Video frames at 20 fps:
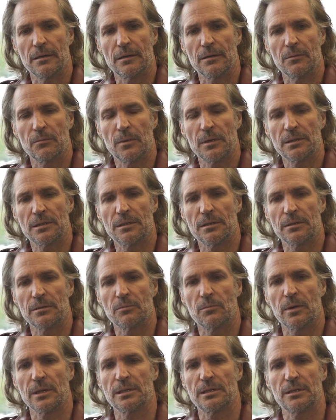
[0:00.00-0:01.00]
once
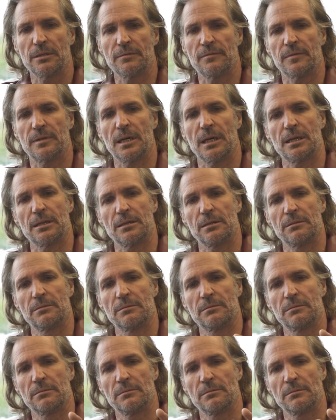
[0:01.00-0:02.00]
you've
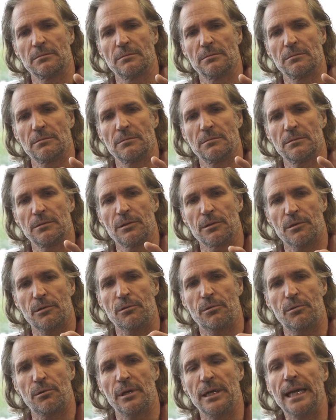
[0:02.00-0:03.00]
done your
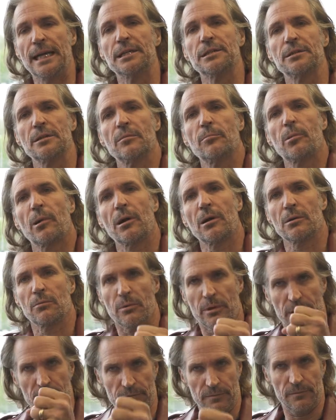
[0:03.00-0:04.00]
creation part,
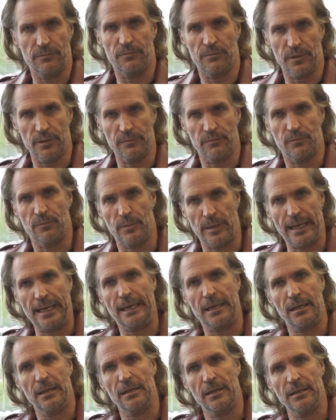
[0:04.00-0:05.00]
where you've
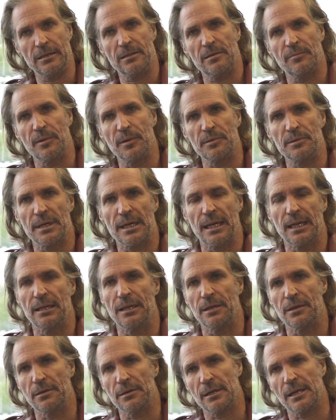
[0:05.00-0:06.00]
written this music and
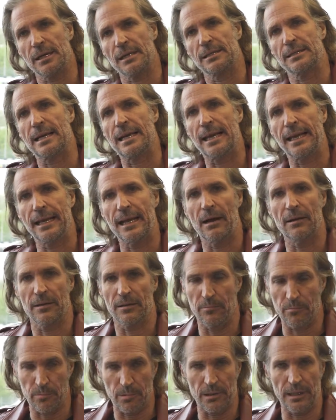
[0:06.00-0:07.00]
then you're going to take it out
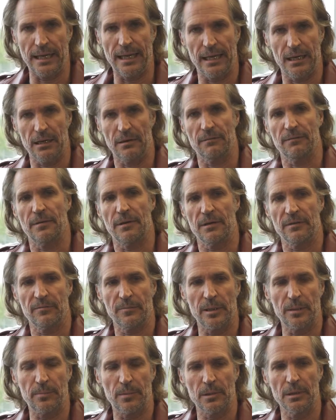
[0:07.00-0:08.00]
and play it in front of
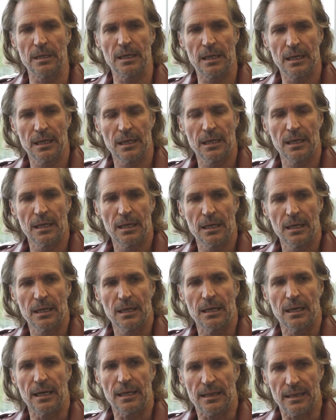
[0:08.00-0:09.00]
people,
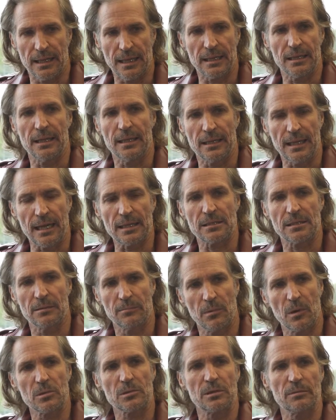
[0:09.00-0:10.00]
I think that that's the
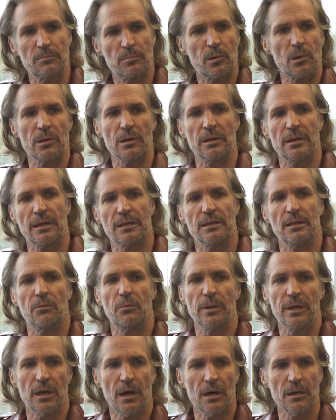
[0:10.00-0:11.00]
most important thing that
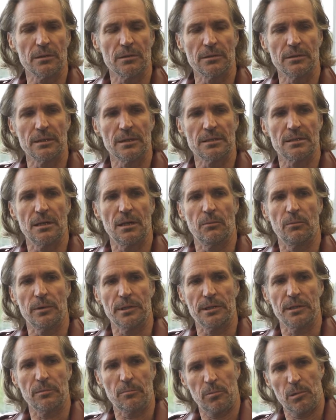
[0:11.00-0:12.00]
we all learned, is that
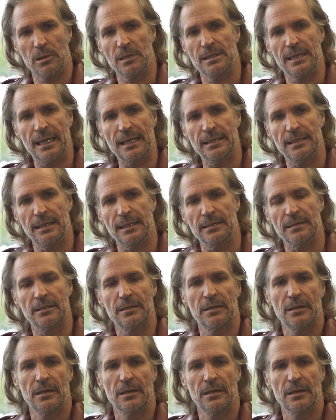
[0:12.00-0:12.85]
when you present it,